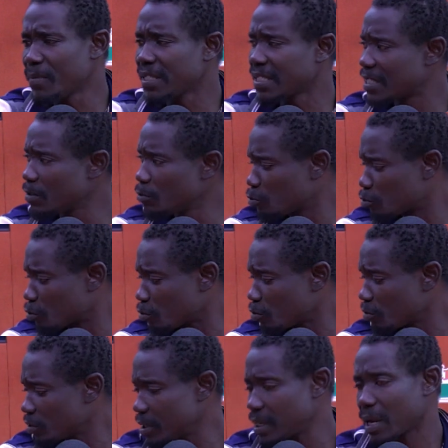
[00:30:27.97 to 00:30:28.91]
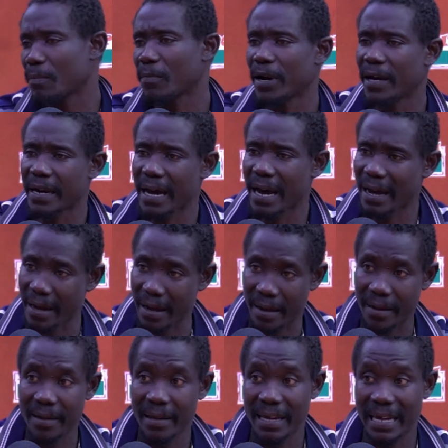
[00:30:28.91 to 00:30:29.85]
nsi uso na boy na
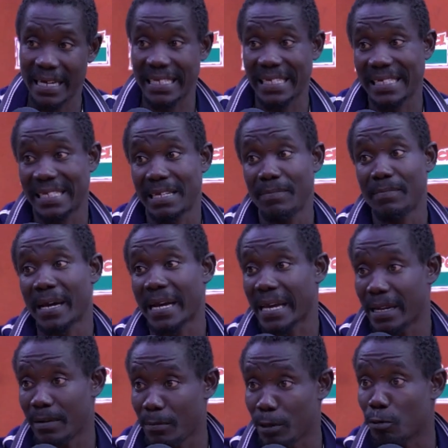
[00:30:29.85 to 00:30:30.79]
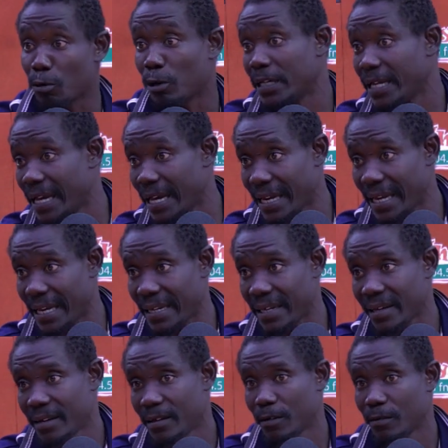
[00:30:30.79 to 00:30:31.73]
esinsin men kan bi no de ade
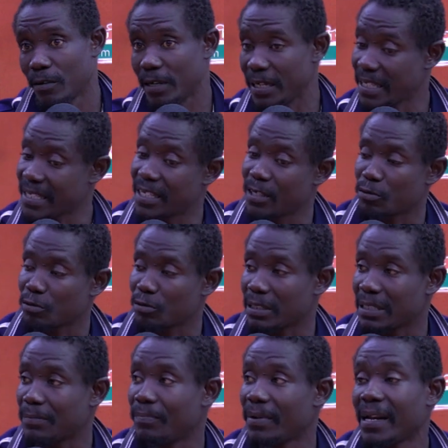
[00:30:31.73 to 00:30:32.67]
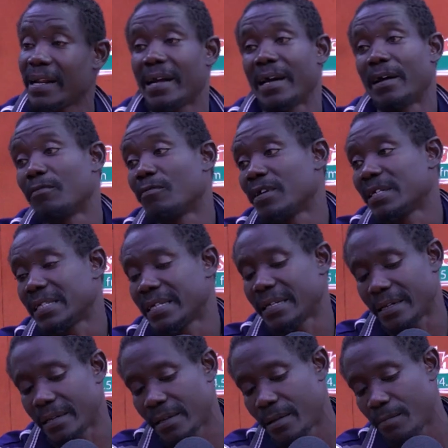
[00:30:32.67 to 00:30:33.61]
wodi si su nti be ye no
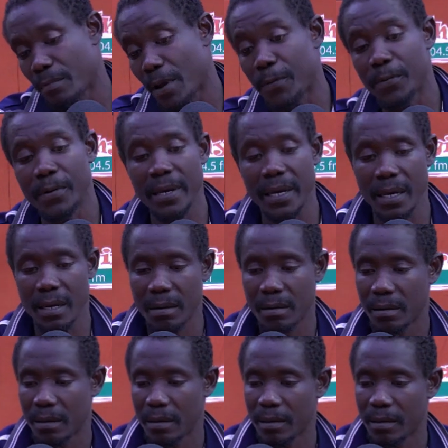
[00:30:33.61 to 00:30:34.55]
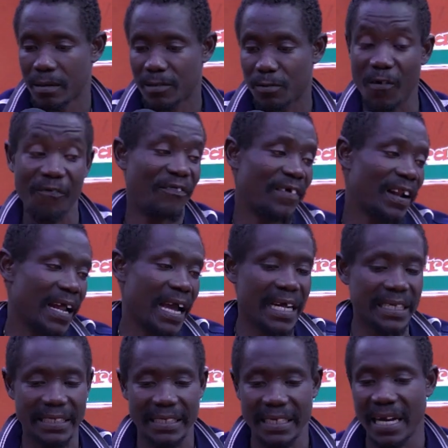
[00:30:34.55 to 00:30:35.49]
ase mebi so fere
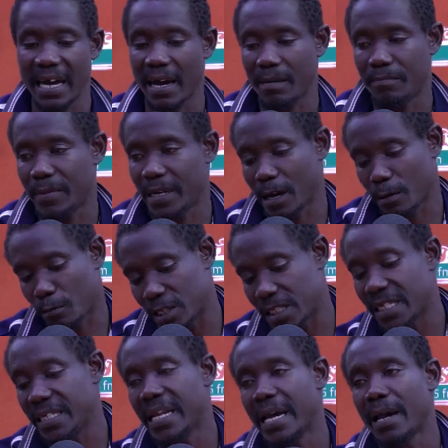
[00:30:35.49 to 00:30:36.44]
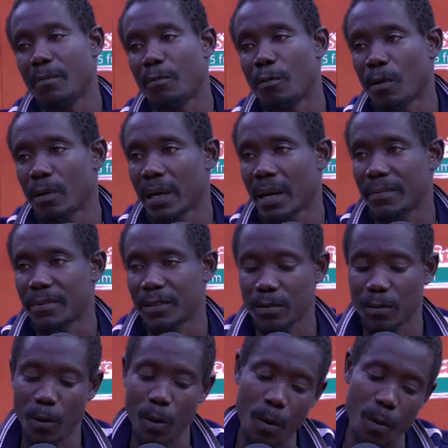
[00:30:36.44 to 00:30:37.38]
anti a me de akwesi de mo na me
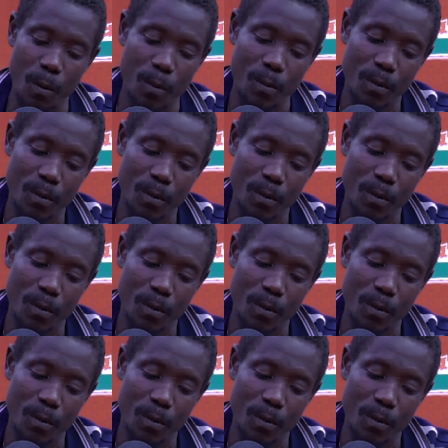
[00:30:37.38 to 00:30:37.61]
se oh